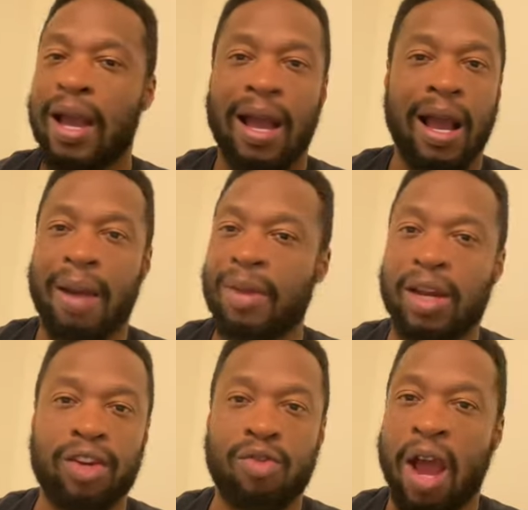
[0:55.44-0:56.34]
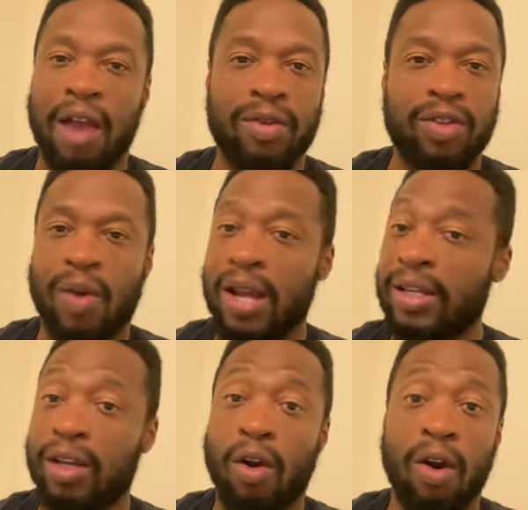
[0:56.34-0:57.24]
I'm not a driver, so I
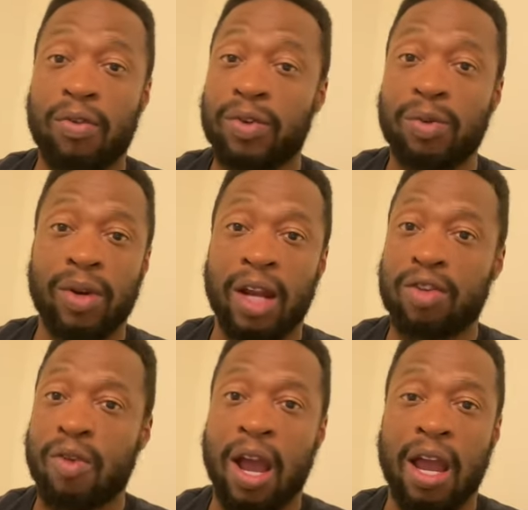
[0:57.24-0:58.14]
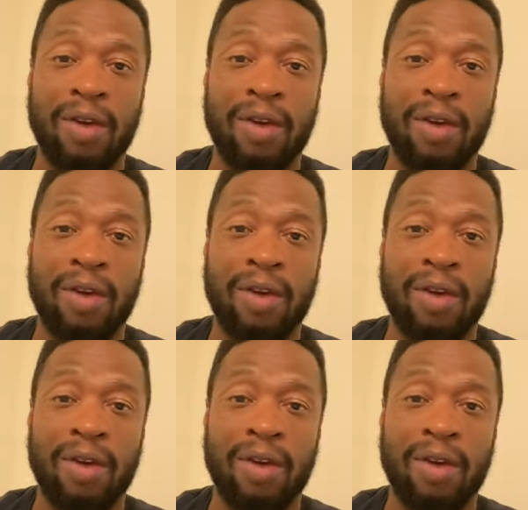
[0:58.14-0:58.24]
need coffee when I drive.